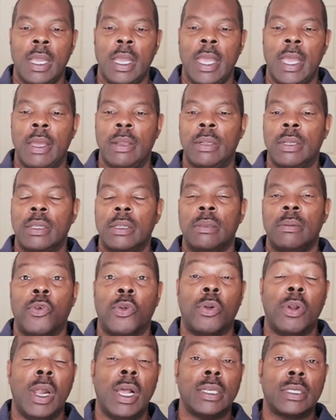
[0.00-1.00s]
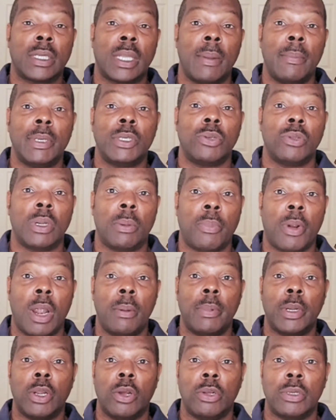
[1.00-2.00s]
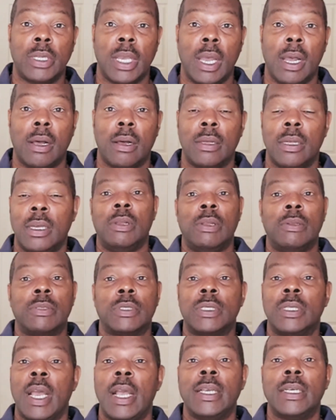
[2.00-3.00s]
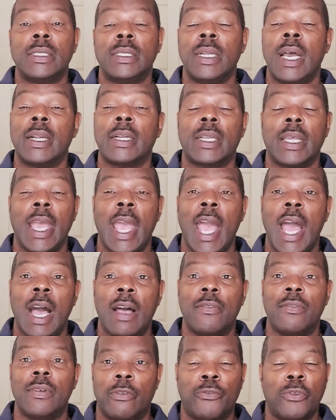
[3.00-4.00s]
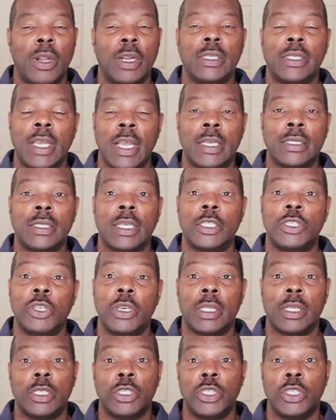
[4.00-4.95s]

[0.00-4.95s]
And for us, coming to an apartment hotel, it was nice not to have a front desk that you had to